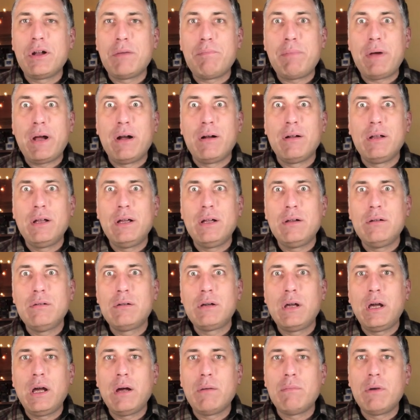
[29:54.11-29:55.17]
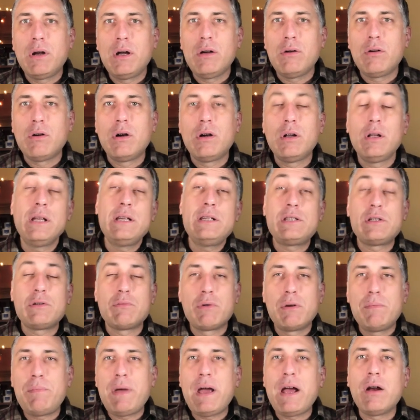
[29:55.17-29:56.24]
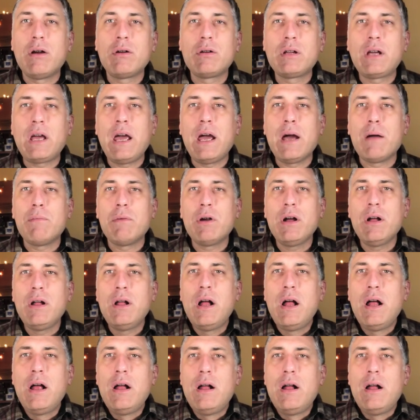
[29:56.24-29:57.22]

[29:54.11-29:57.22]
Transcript: and apparently a new camera, or at least a repaired camera